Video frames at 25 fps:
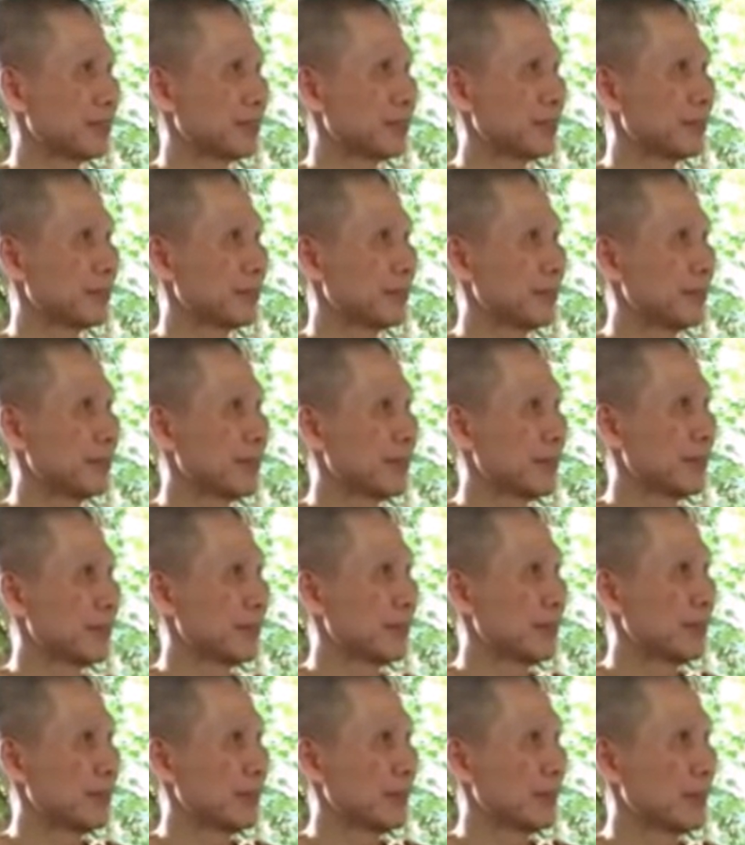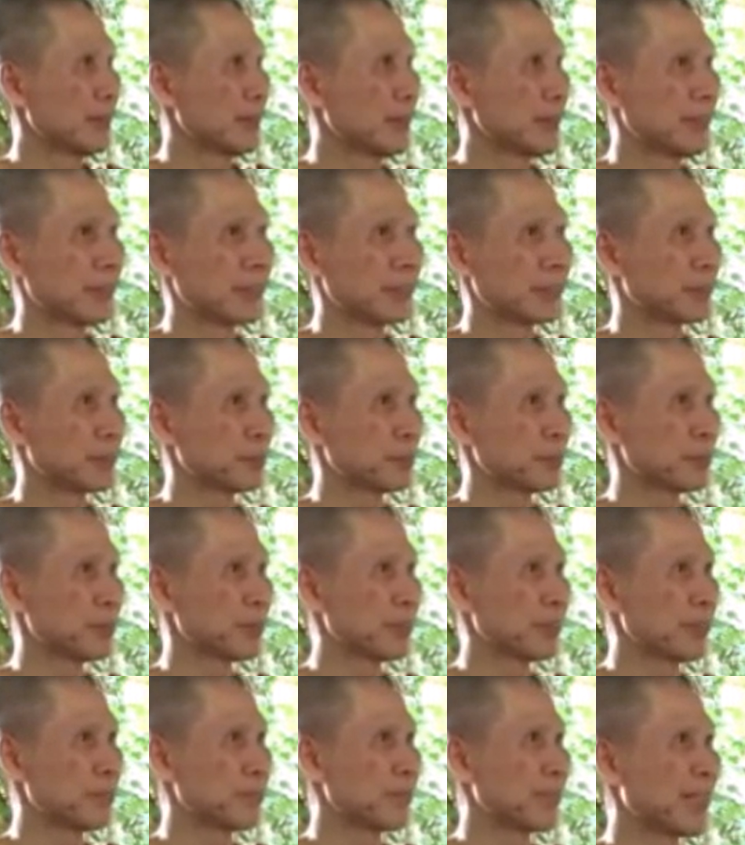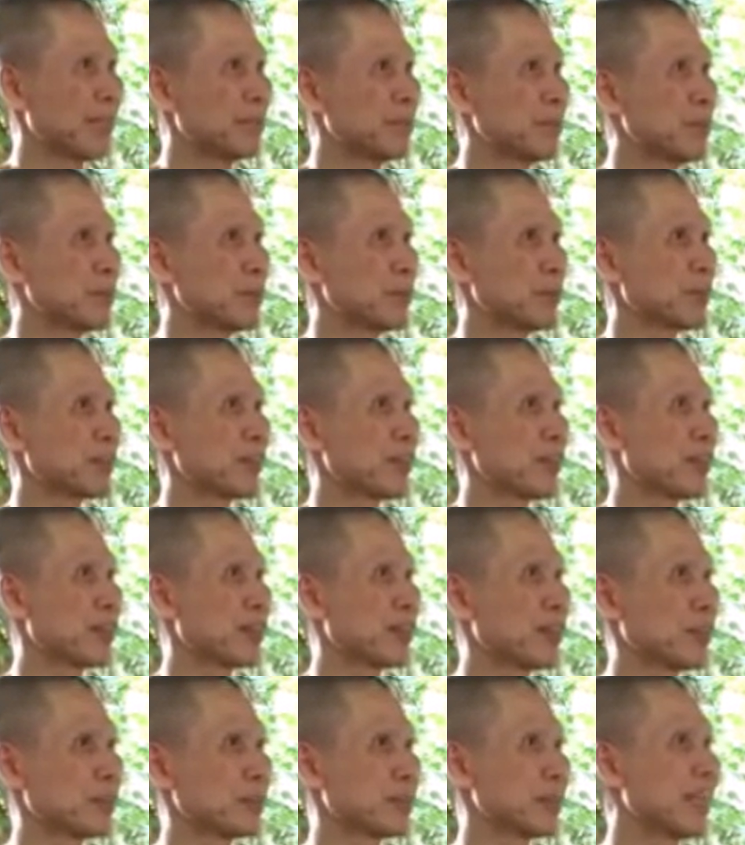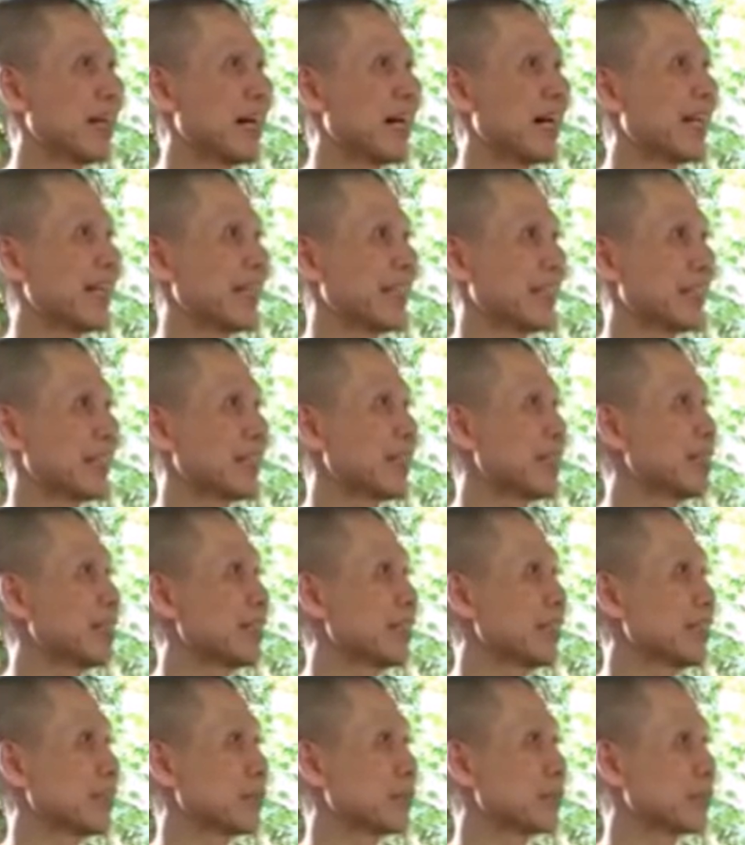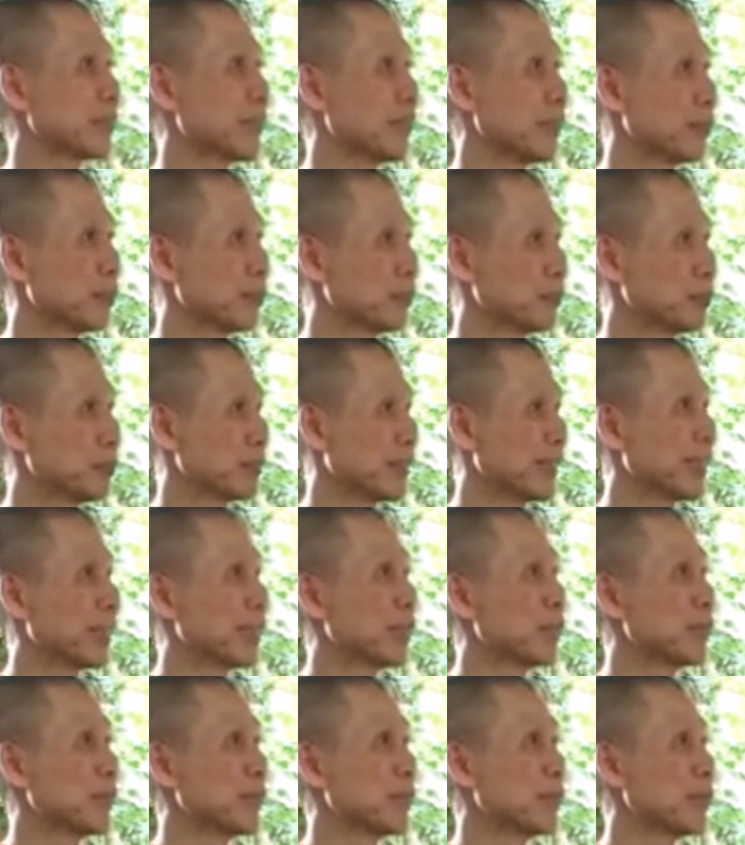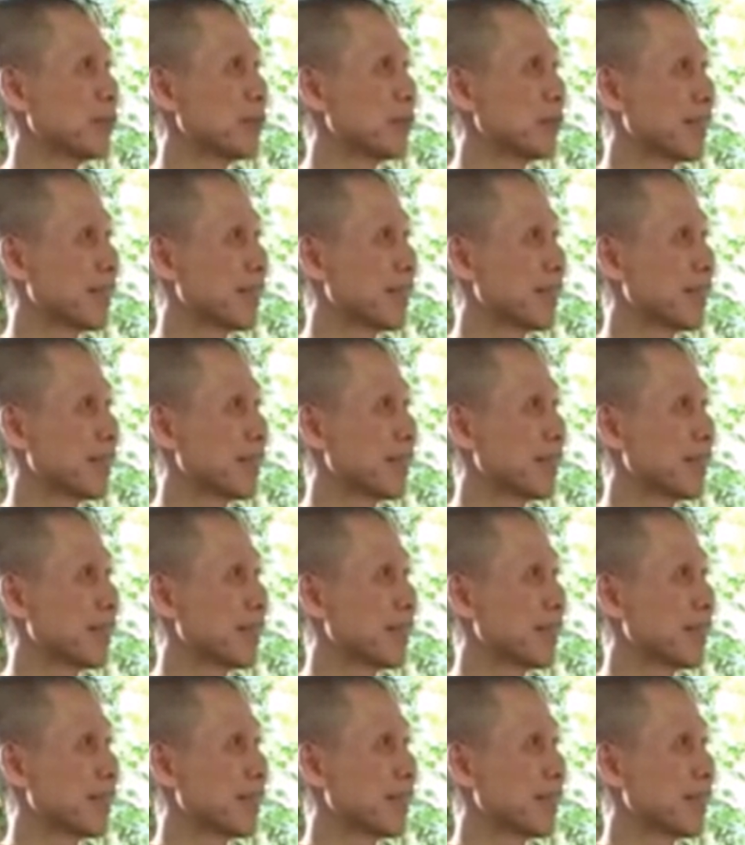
And sometimes people thought of dying, killing themselves to get away from that situation.